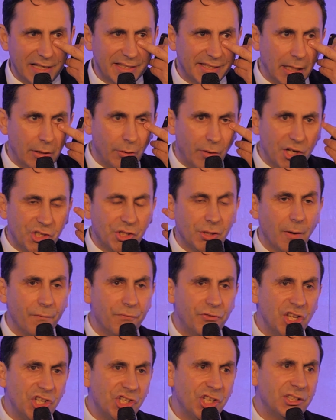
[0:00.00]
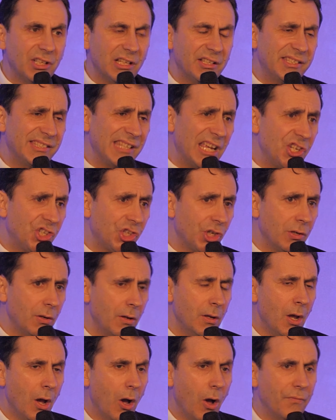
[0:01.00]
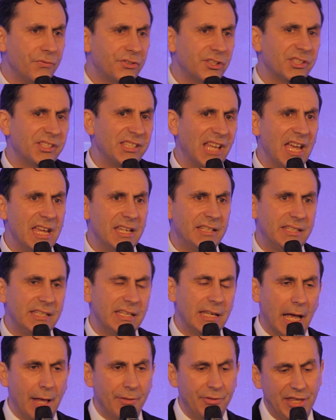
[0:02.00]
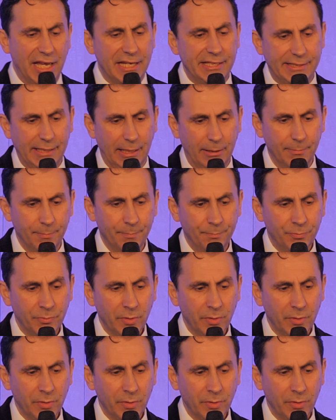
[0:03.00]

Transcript: acceleration of digitalization of society and data.